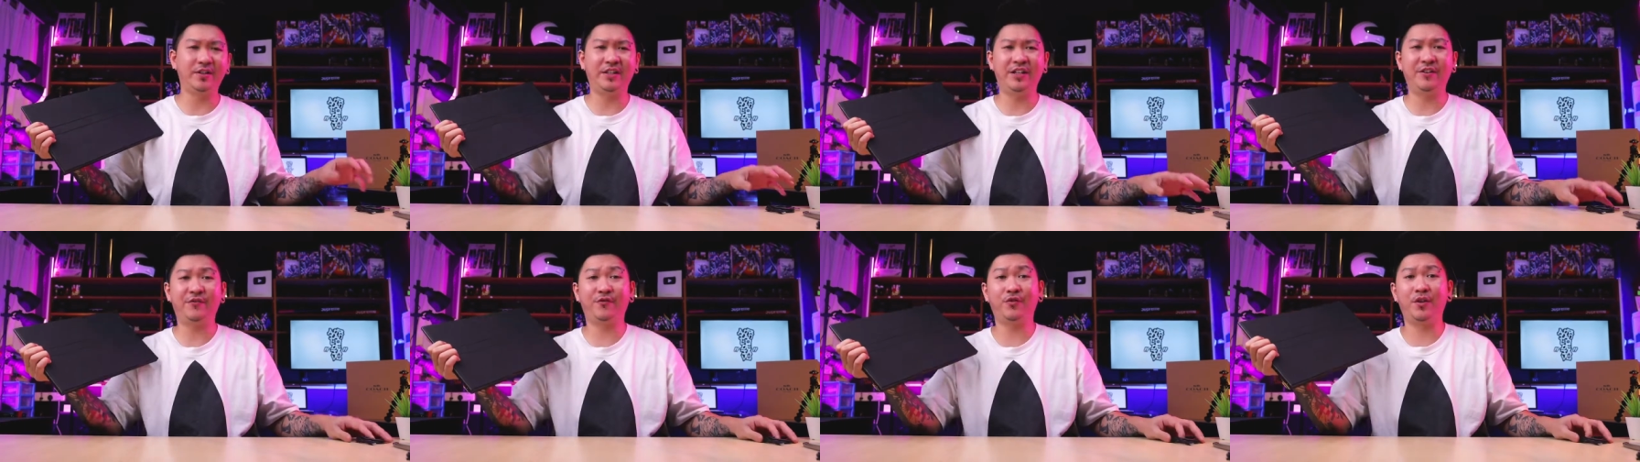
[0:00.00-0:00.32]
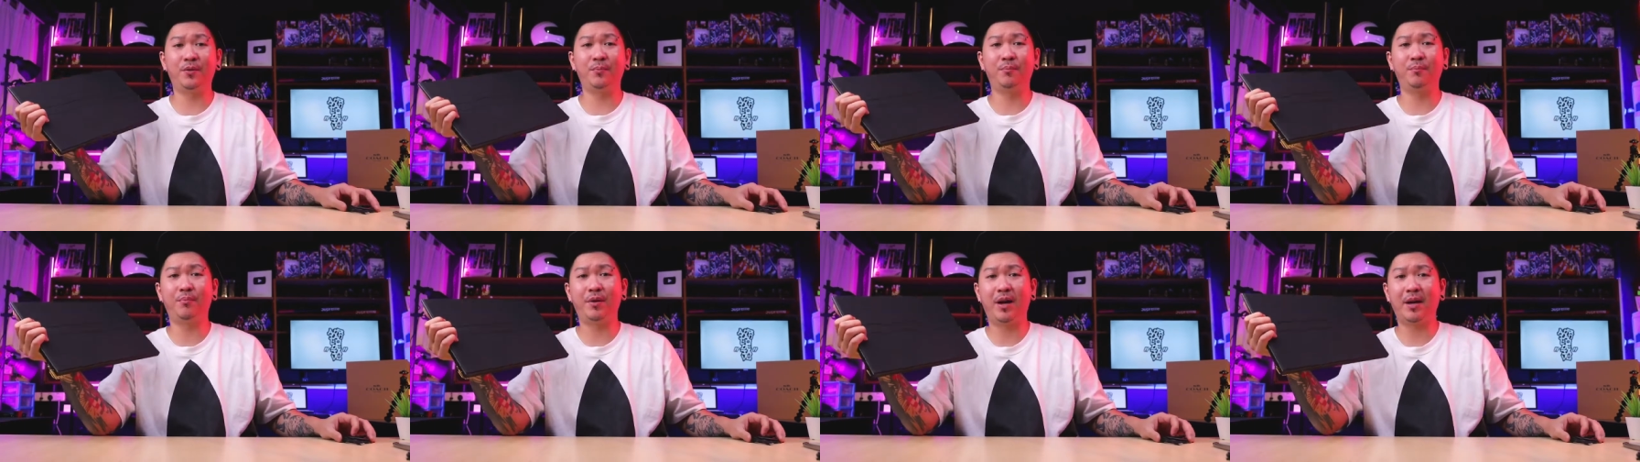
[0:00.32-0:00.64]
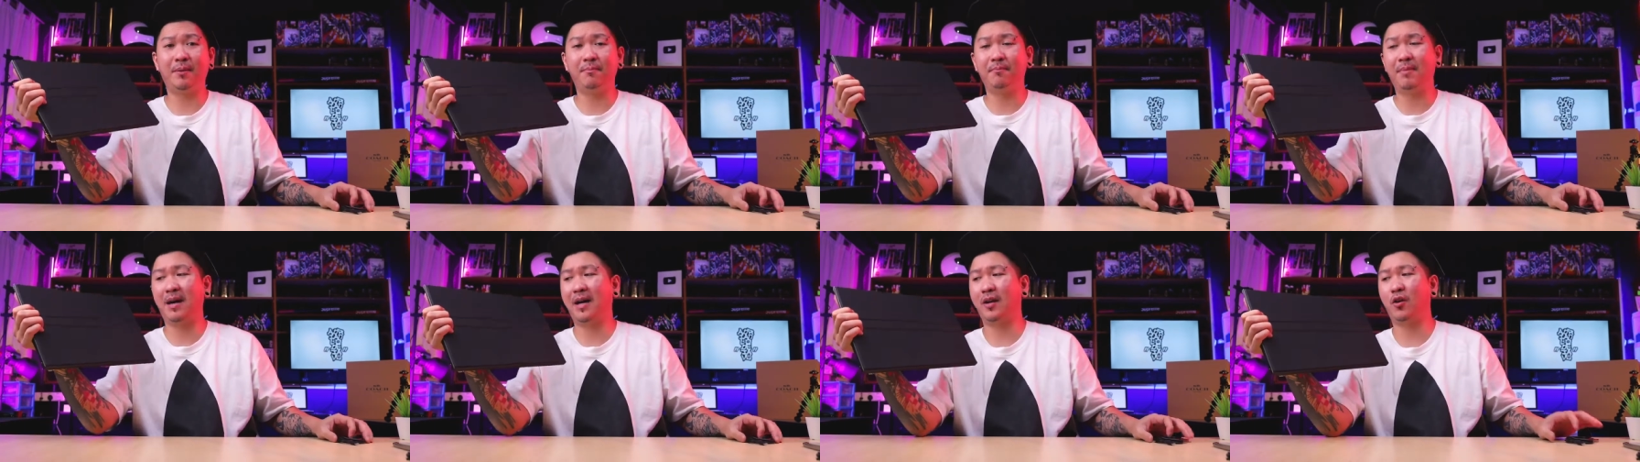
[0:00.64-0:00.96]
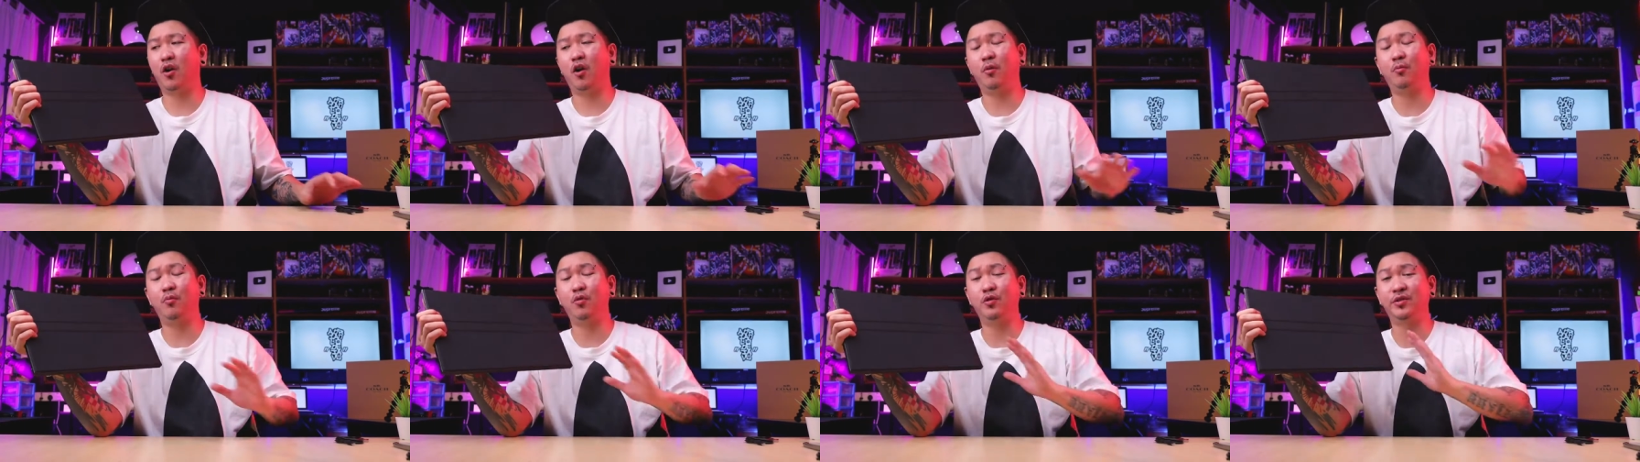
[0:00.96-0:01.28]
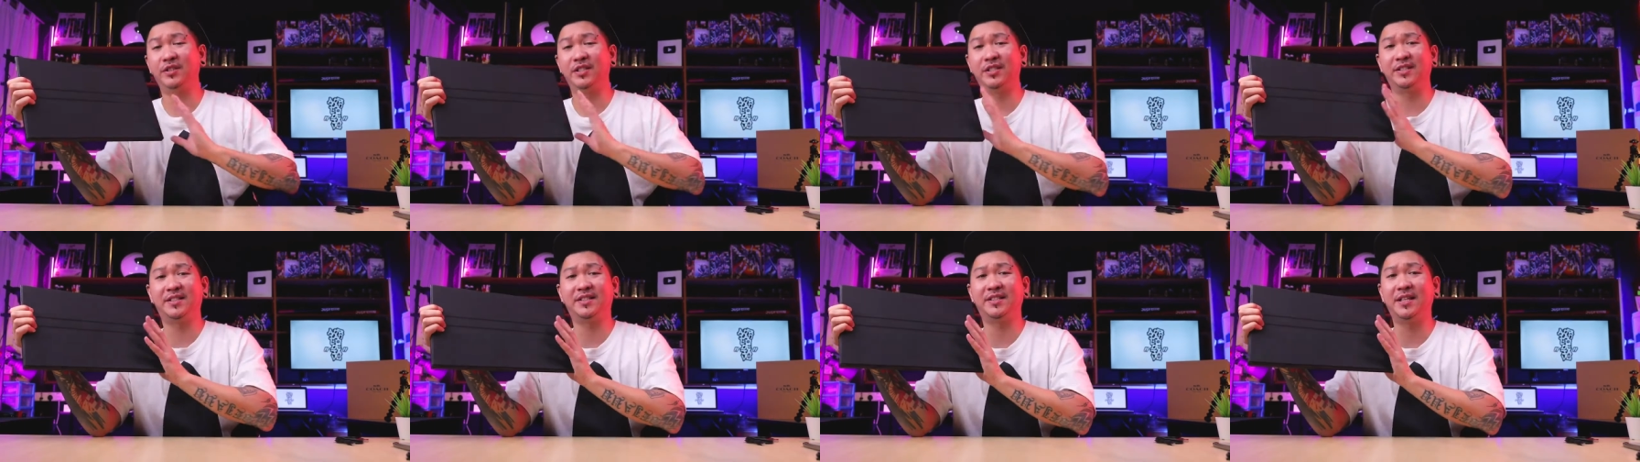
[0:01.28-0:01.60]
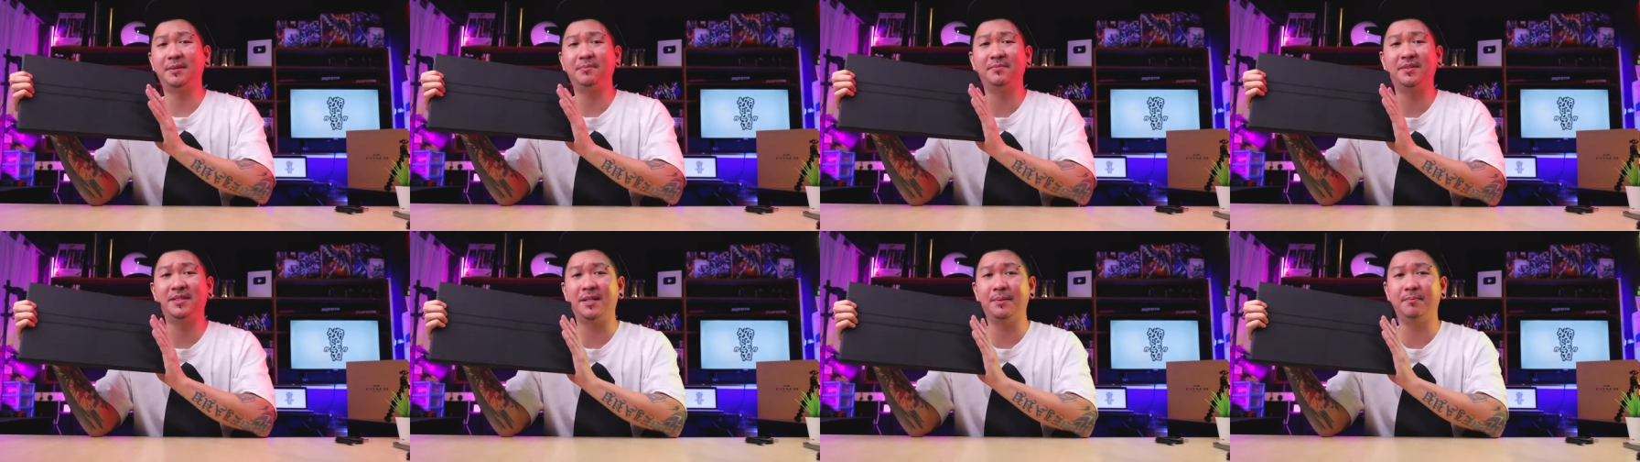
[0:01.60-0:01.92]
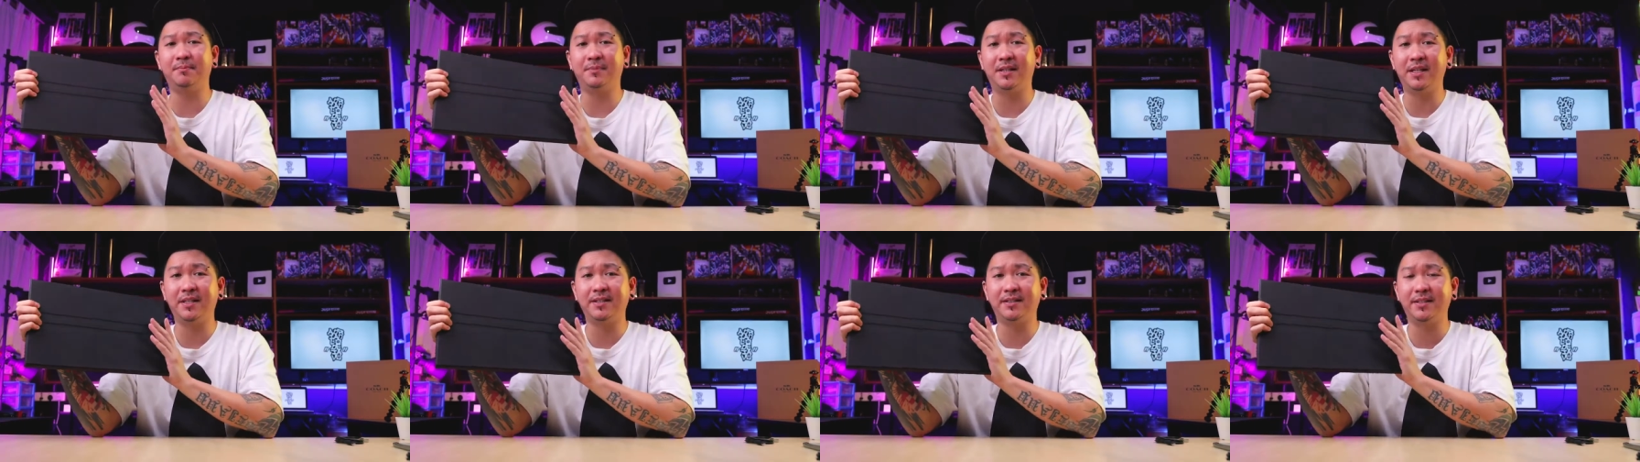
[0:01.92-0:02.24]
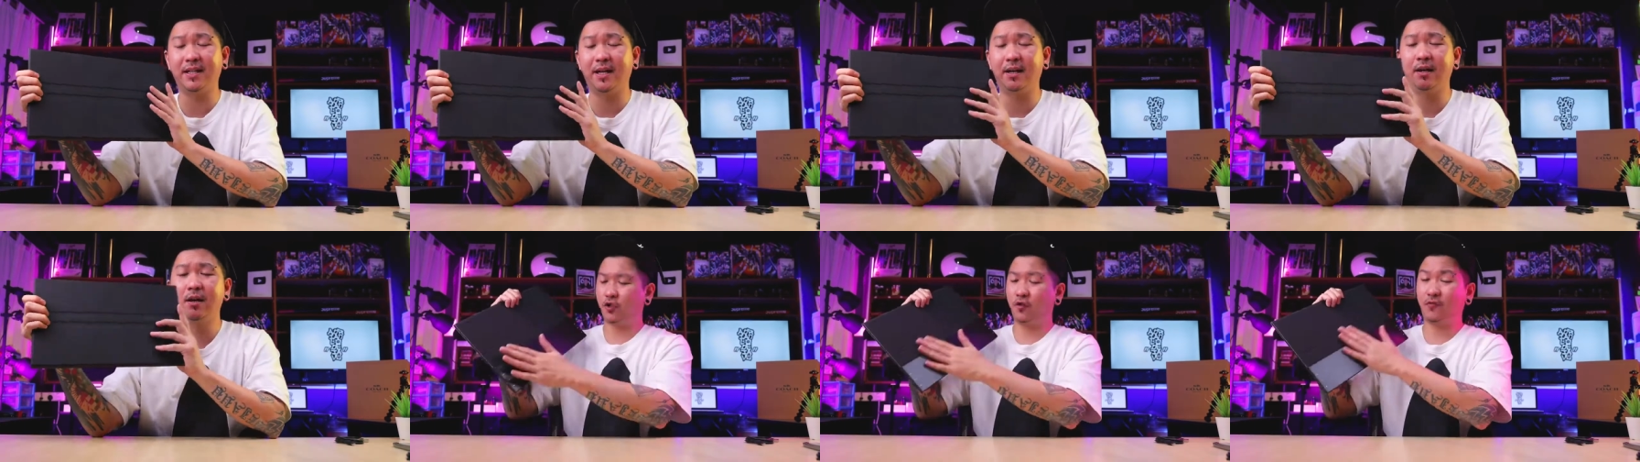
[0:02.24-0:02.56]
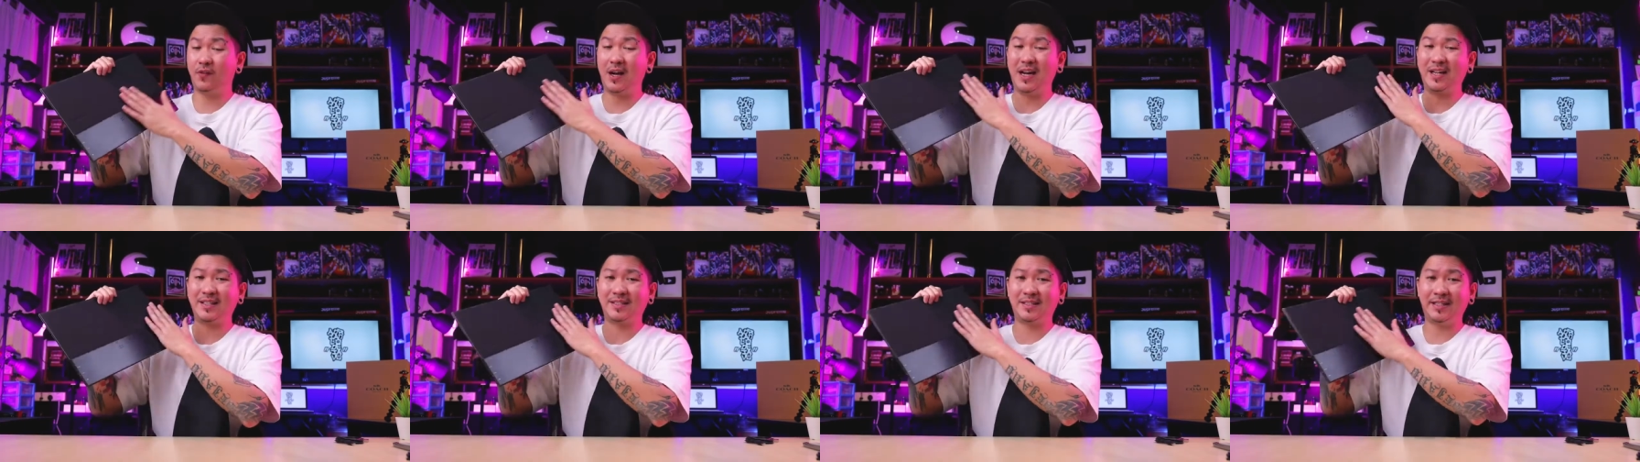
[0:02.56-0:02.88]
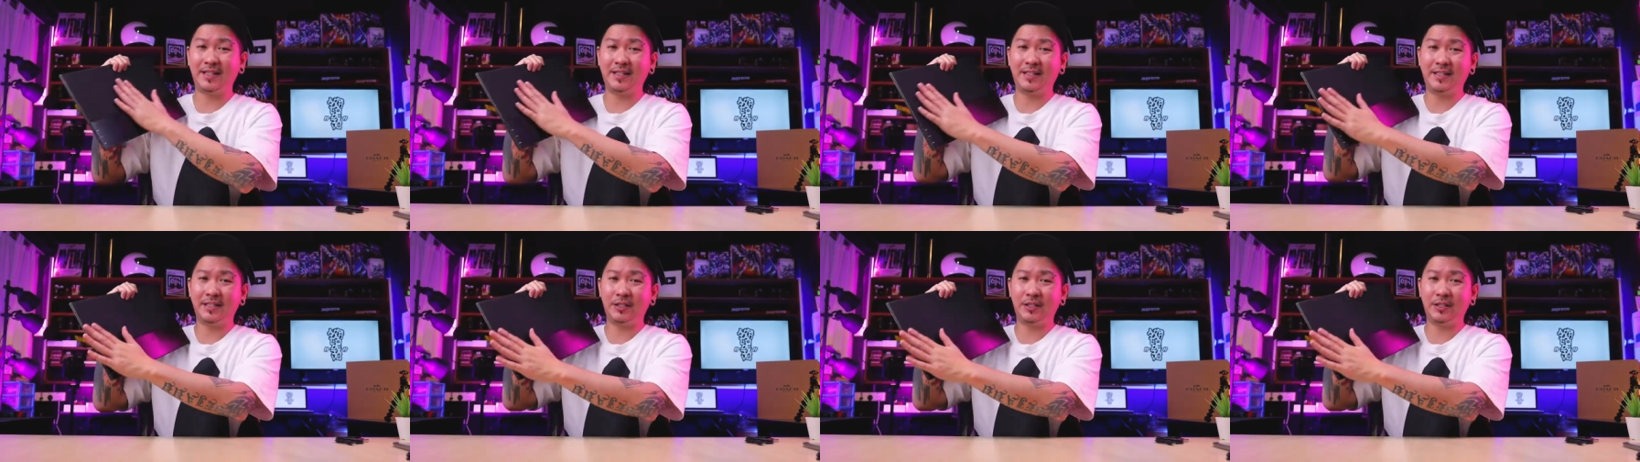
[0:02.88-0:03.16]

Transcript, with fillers: different brand but almost the same same things lah. So far I see